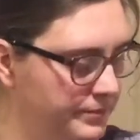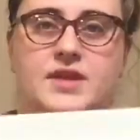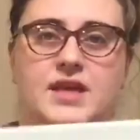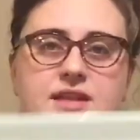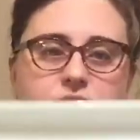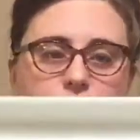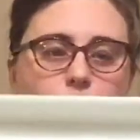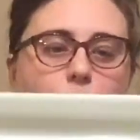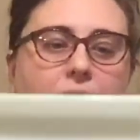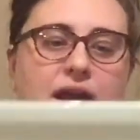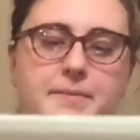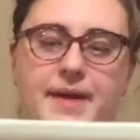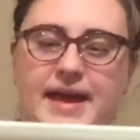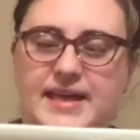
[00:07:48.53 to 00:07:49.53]
A little
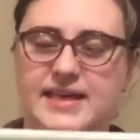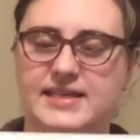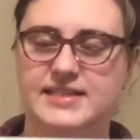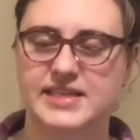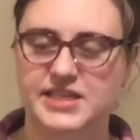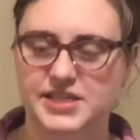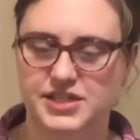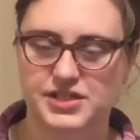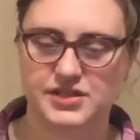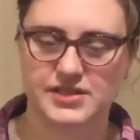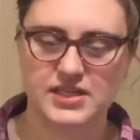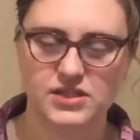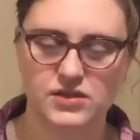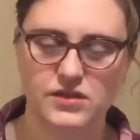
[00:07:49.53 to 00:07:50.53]
white baking dish.
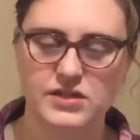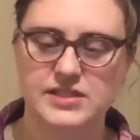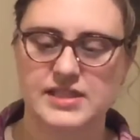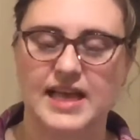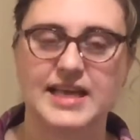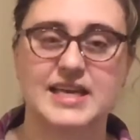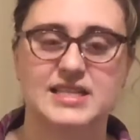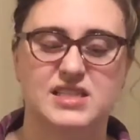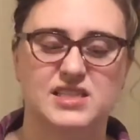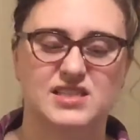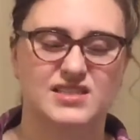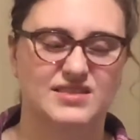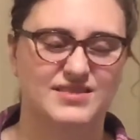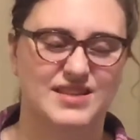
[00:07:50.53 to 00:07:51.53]
This looks like it
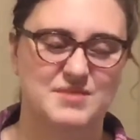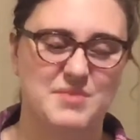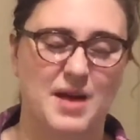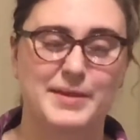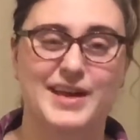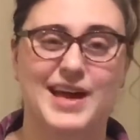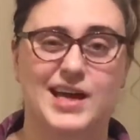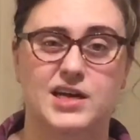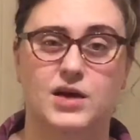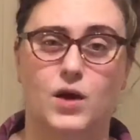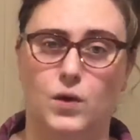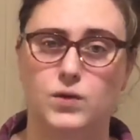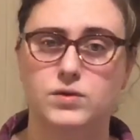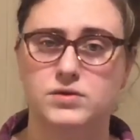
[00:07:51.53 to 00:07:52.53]
might be kind
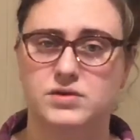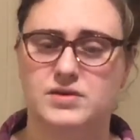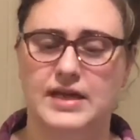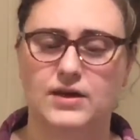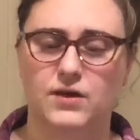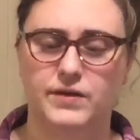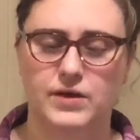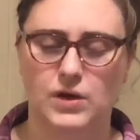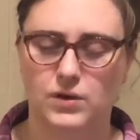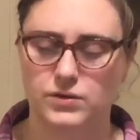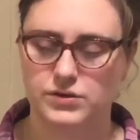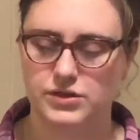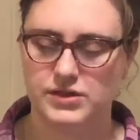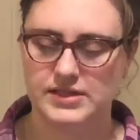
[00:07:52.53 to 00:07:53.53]
of old, like on the
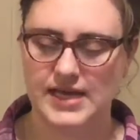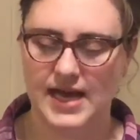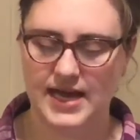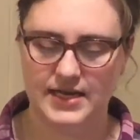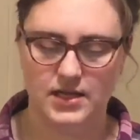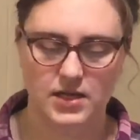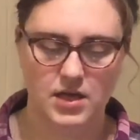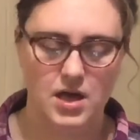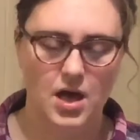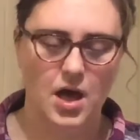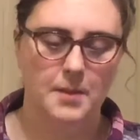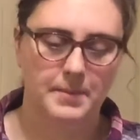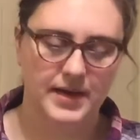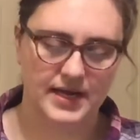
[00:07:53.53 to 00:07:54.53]
older side,
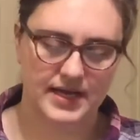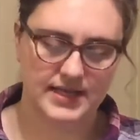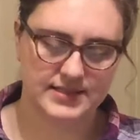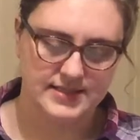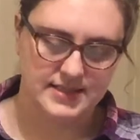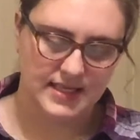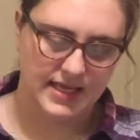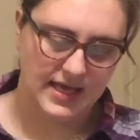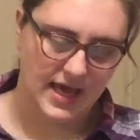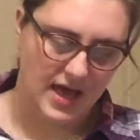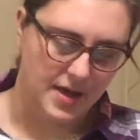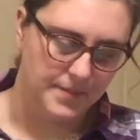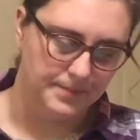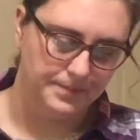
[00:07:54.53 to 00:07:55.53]
but it's
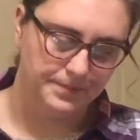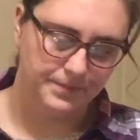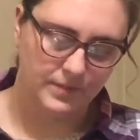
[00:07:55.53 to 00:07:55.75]
the